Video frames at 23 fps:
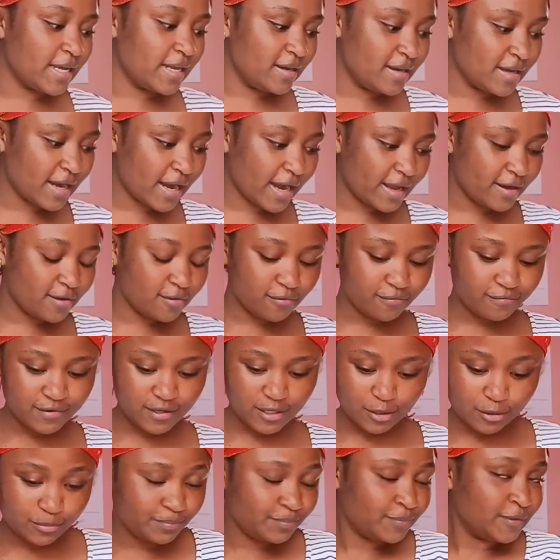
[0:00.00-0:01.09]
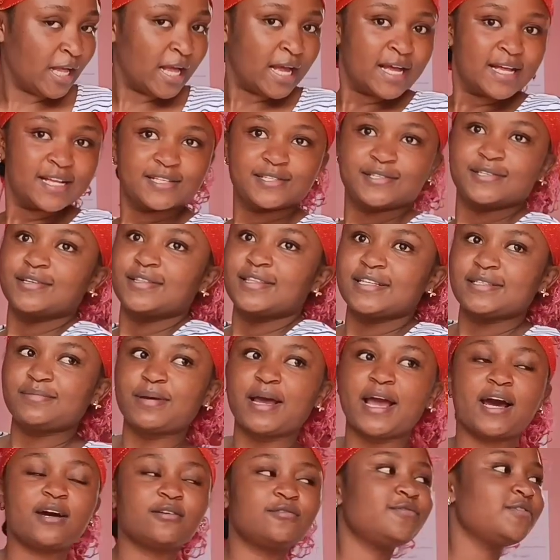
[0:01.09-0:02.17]
any kind of video so this is
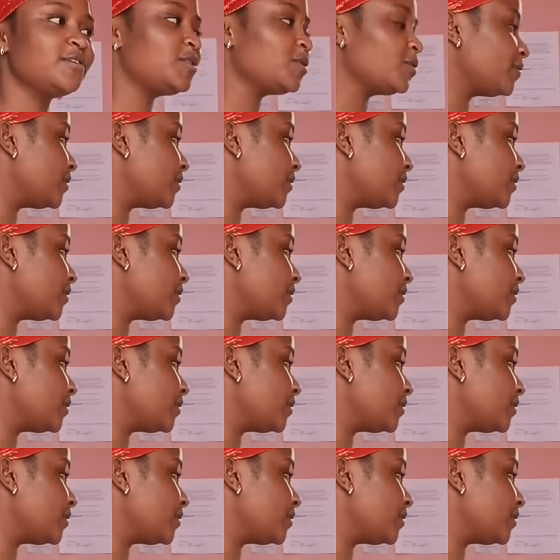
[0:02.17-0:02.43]
my outfit